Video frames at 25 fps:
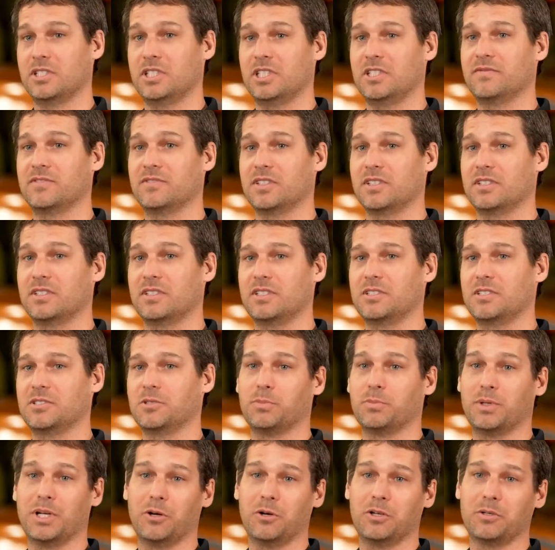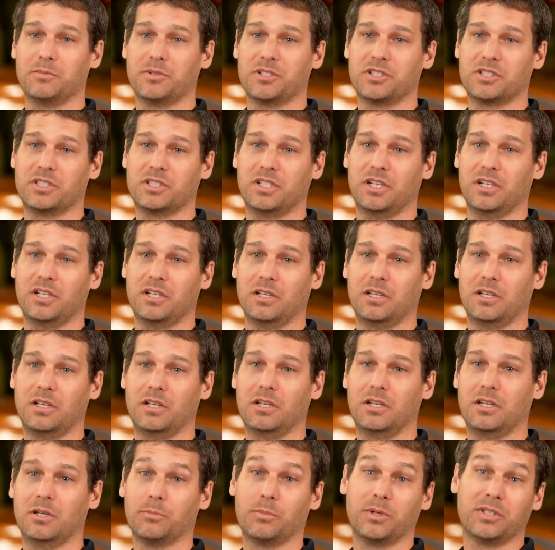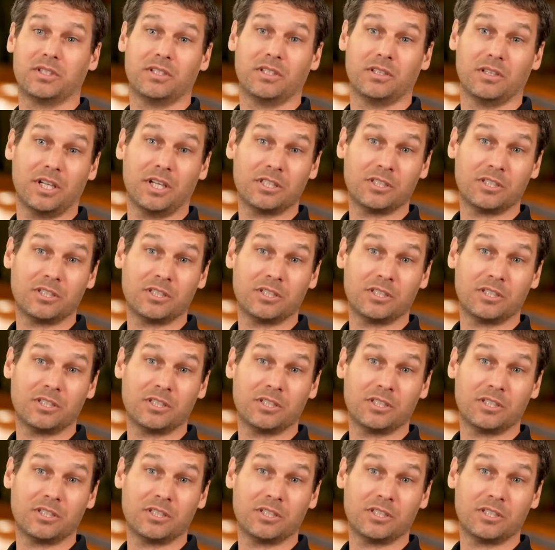achieved in a diesel-powered machine, but the